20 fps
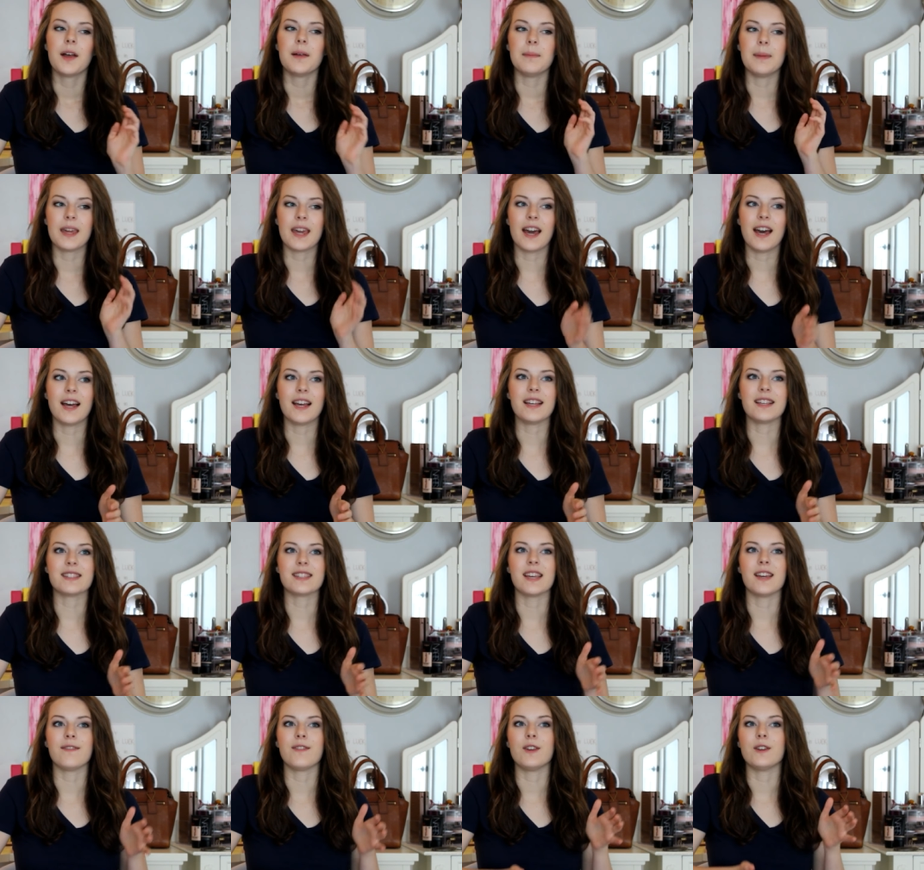because
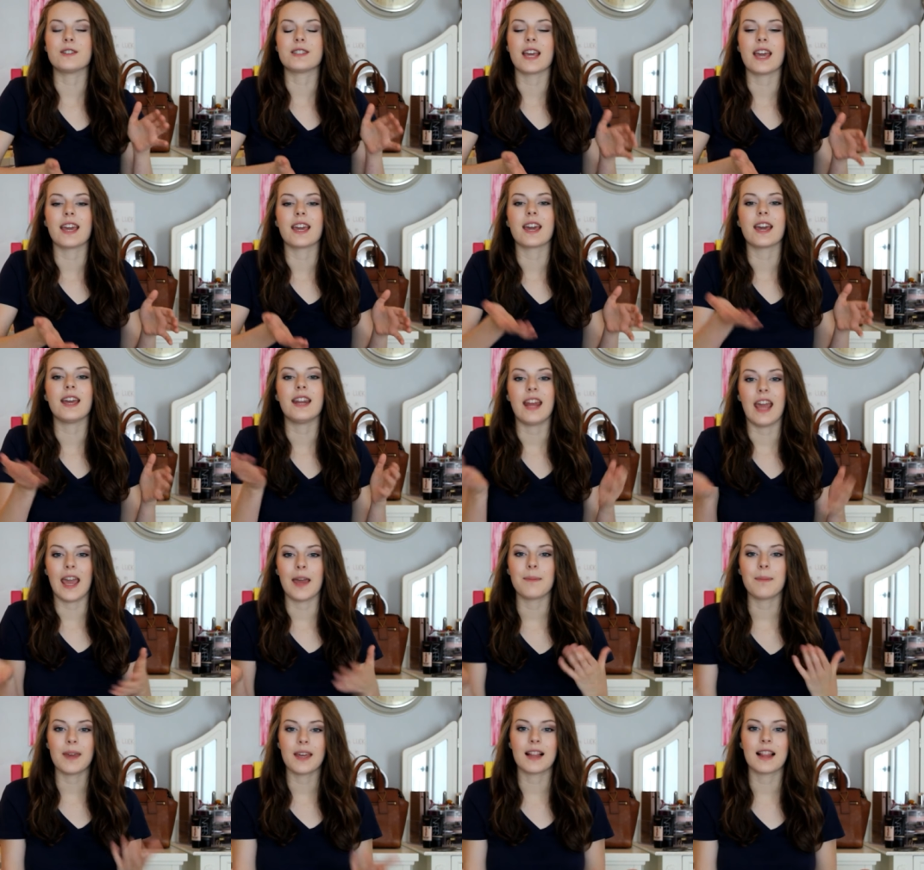if you take an
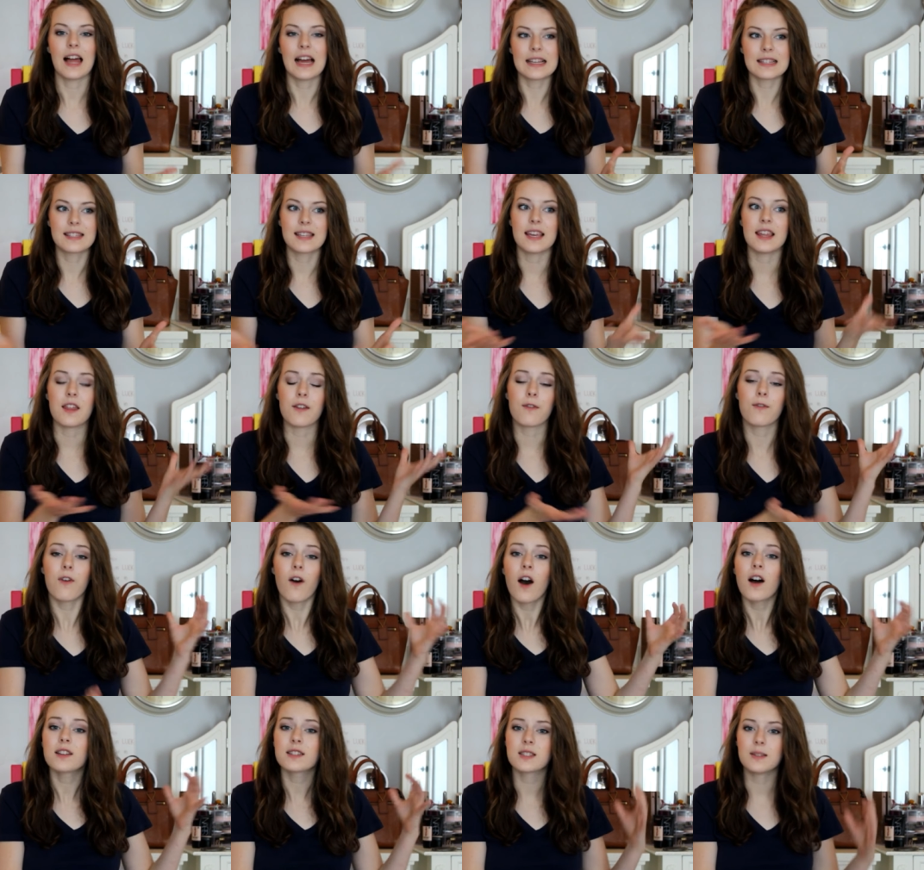AP class say the
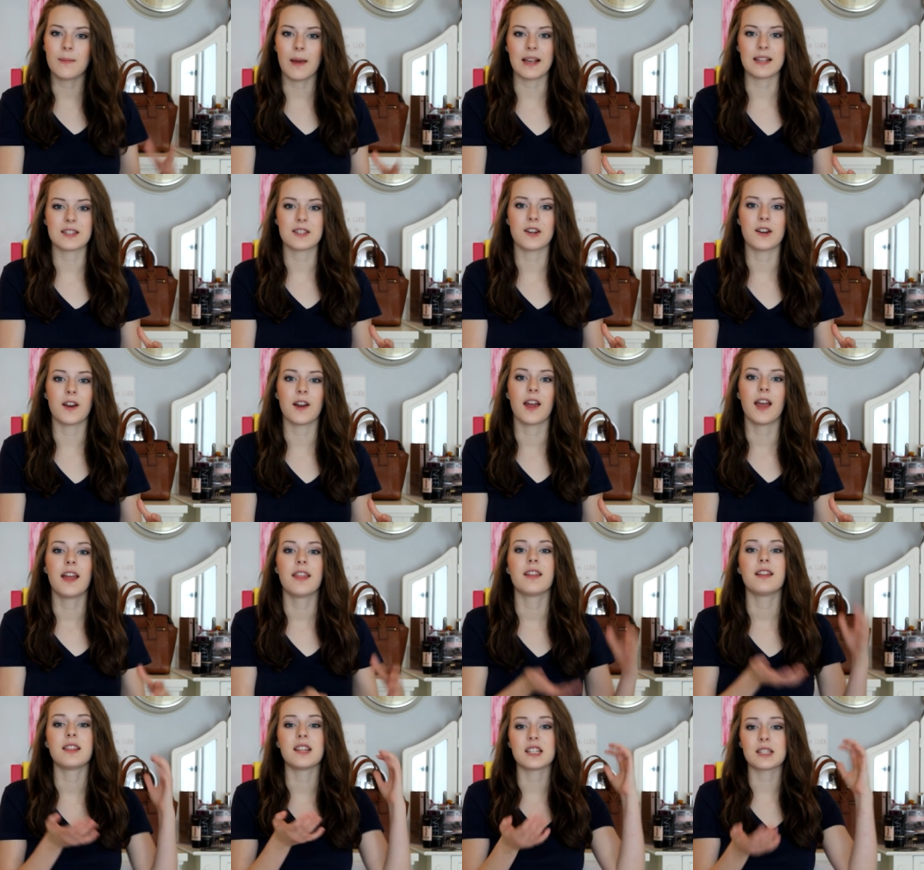fall semester
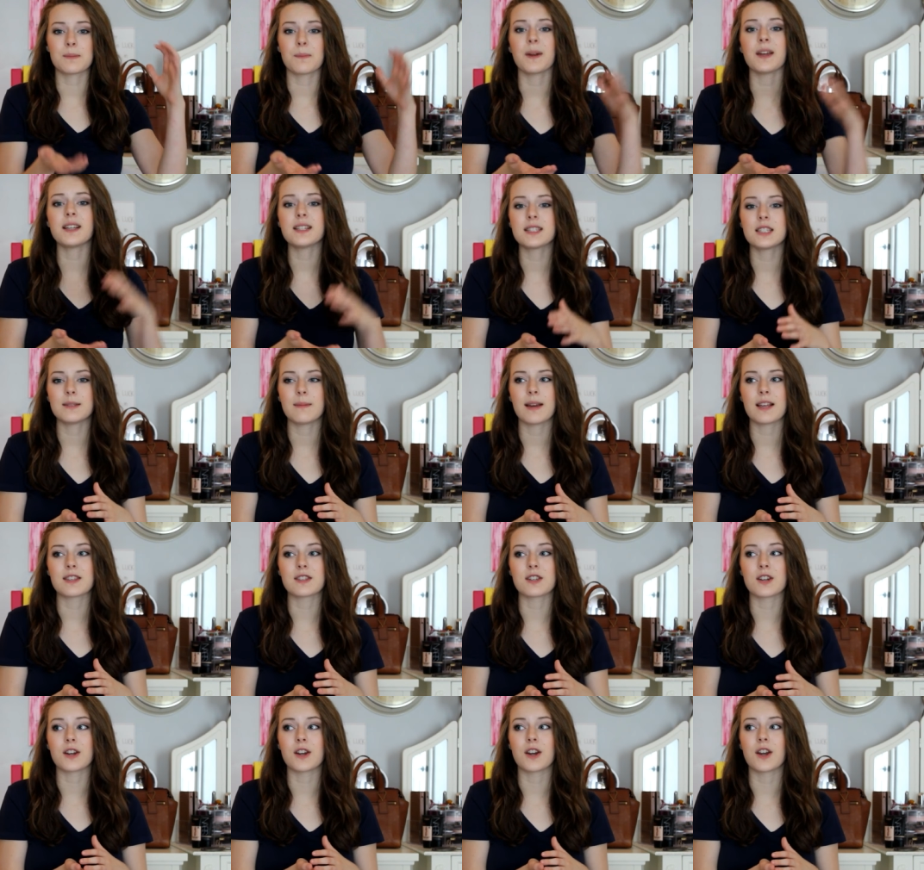then the spring
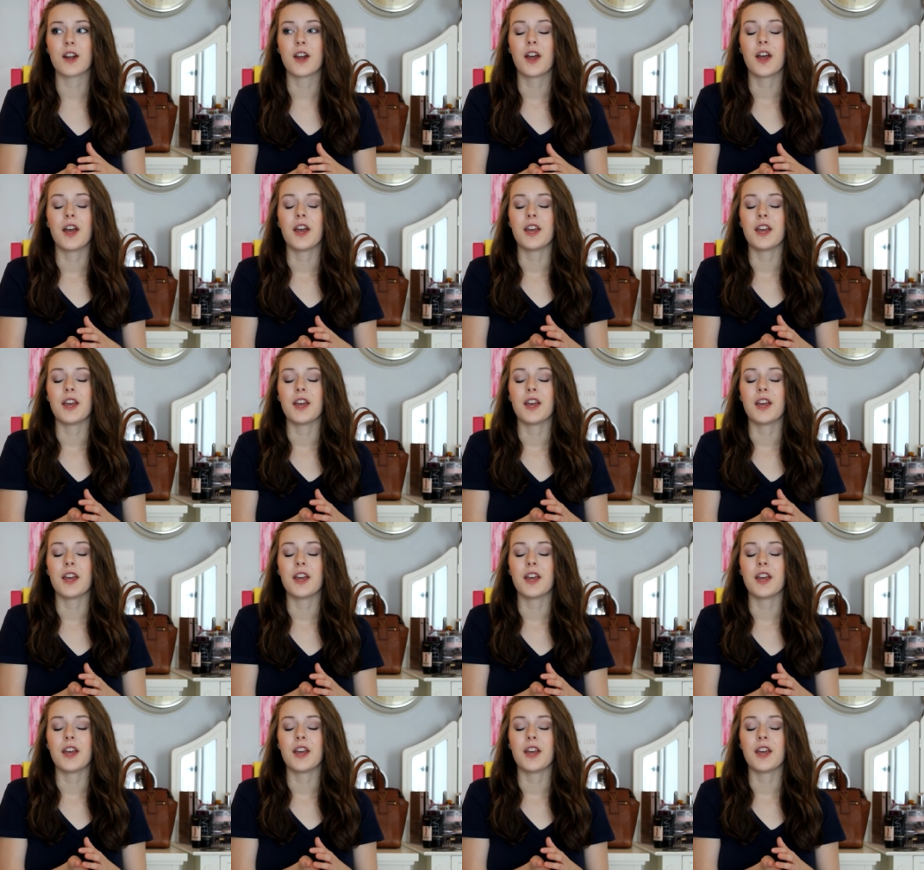semester